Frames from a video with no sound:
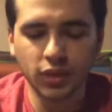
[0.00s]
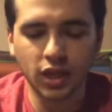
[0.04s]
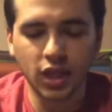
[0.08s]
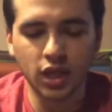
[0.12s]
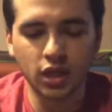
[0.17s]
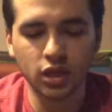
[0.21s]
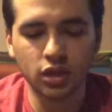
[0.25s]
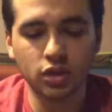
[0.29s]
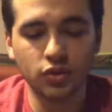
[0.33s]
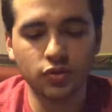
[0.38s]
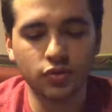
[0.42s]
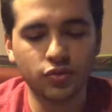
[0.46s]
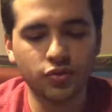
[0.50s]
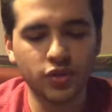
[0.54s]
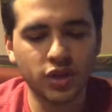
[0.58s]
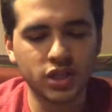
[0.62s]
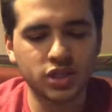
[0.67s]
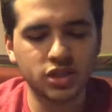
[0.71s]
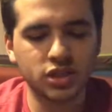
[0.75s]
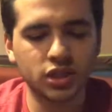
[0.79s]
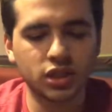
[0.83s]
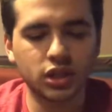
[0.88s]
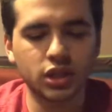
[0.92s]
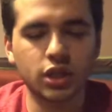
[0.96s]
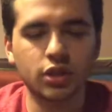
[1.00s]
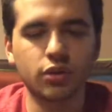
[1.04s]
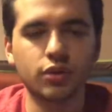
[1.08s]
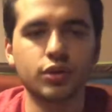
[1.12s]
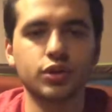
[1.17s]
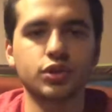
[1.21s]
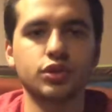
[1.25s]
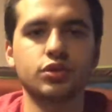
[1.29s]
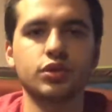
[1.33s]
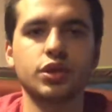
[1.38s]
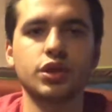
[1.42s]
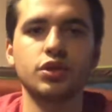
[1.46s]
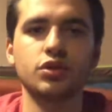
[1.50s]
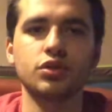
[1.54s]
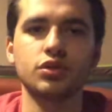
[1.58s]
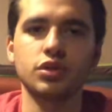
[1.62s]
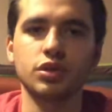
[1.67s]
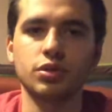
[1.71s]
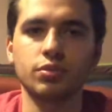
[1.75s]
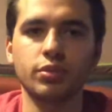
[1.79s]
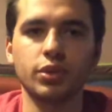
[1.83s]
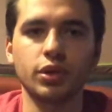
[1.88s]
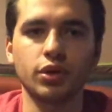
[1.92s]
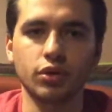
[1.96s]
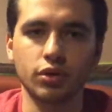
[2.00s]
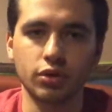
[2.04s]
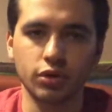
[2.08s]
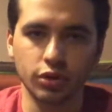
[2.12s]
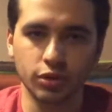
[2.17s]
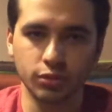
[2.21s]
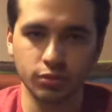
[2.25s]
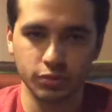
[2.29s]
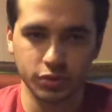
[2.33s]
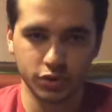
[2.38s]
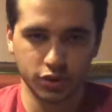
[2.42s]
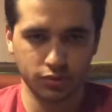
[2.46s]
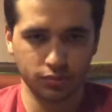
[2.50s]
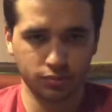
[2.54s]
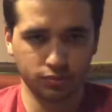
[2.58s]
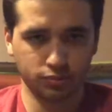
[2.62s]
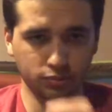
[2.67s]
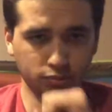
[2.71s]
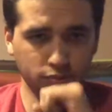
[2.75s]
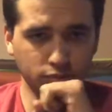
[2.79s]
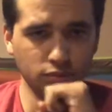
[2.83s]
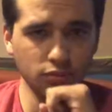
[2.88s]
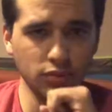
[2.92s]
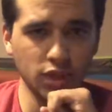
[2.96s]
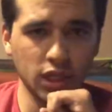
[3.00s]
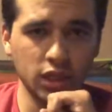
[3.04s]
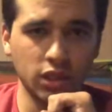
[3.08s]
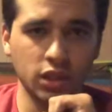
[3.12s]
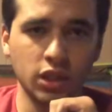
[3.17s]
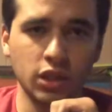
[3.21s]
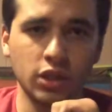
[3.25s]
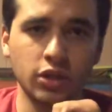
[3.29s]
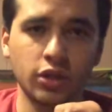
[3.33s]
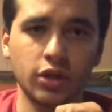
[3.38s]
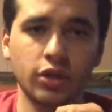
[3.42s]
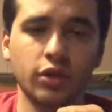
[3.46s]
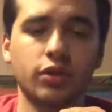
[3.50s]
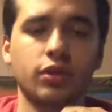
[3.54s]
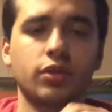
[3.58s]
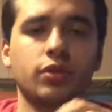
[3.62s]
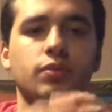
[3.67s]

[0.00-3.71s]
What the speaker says: and confessed that they were strangers and pilgrims in the earth.